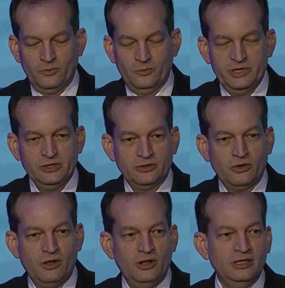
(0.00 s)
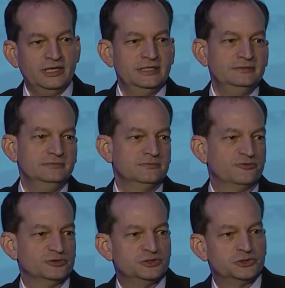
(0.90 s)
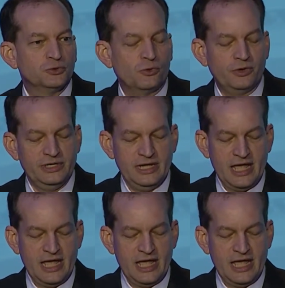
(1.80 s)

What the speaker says: We could call in for story